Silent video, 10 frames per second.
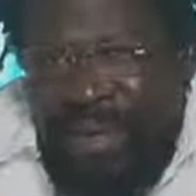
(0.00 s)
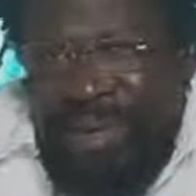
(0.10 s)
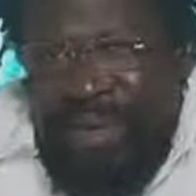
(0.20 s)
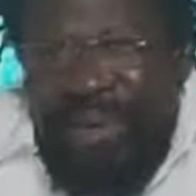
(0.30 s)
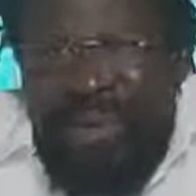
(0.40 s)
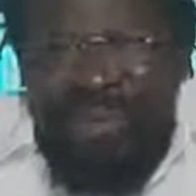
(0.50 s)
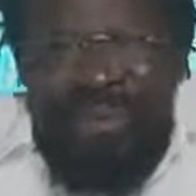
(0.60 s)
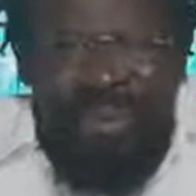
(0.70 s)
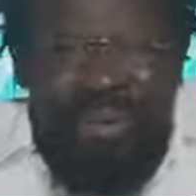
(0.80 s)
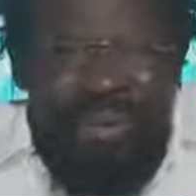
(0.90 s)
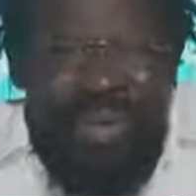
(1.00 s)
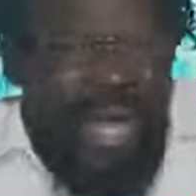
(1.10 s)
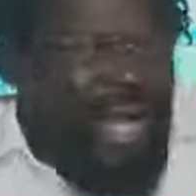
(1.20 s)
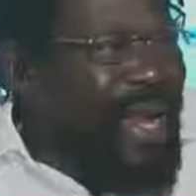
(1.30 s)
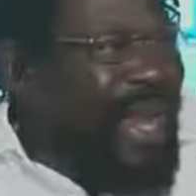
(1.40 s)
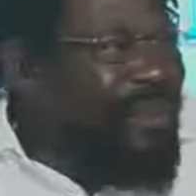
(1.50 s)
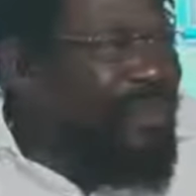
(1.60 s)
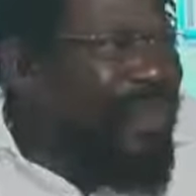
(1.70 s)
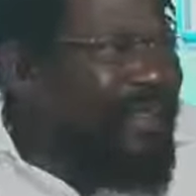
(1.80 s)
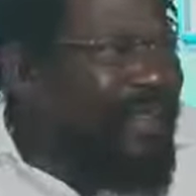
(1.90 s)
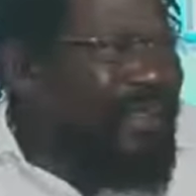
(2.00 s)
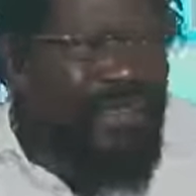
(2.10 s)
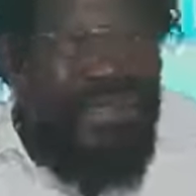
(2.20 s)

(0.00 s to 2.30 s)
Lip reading: So we can lie to ourselves